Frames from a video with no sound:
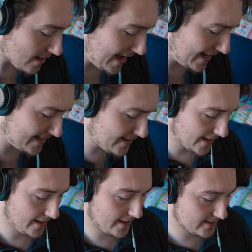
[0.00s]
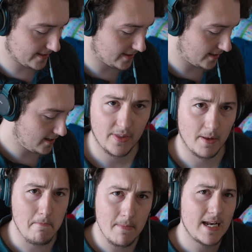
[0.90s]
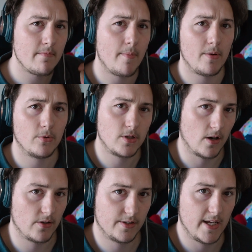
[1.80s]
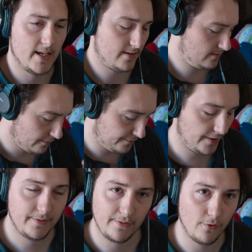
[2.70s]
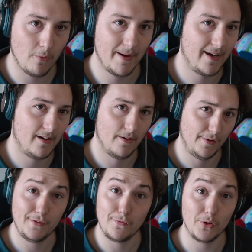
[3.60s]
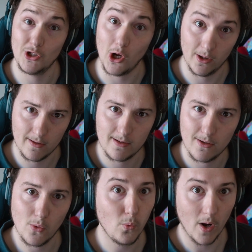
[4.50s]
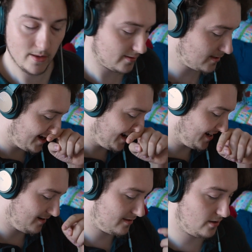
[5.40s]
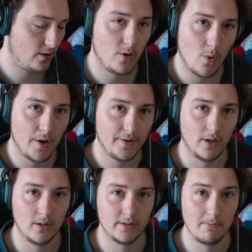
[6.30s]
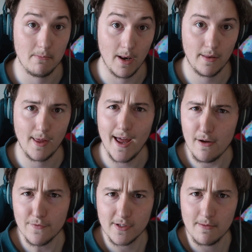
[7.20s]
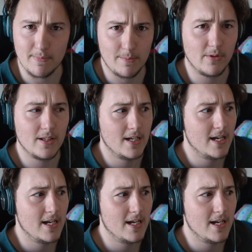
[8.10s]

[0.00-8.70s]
And in that, they said that the minimum it would cost is $54 once and $31 a month. I know for some people,